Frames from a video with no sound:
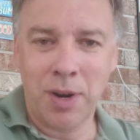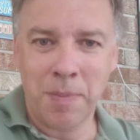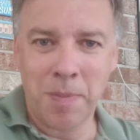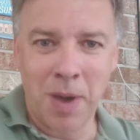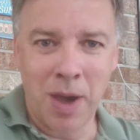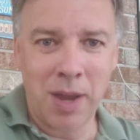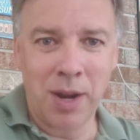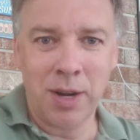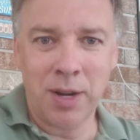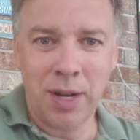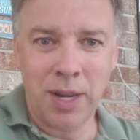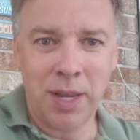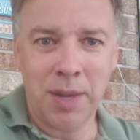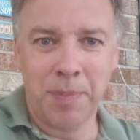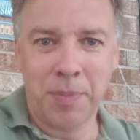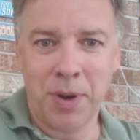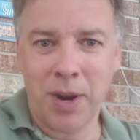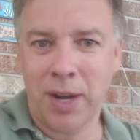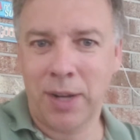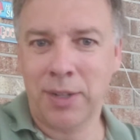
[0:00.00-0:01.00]
a modern day
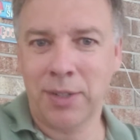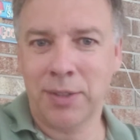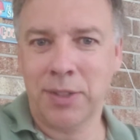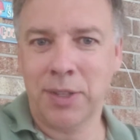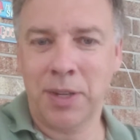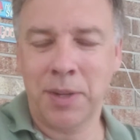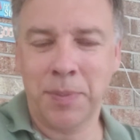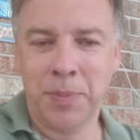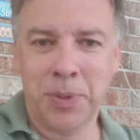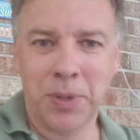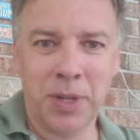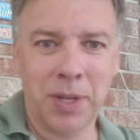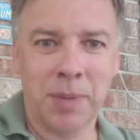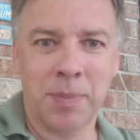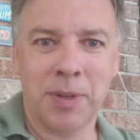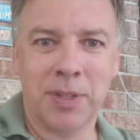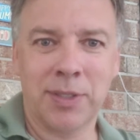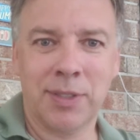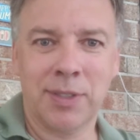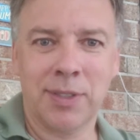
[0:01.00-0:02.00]
practicing
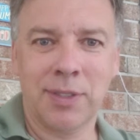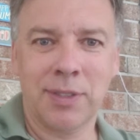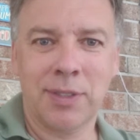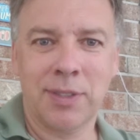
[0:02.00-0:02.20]
polygamist.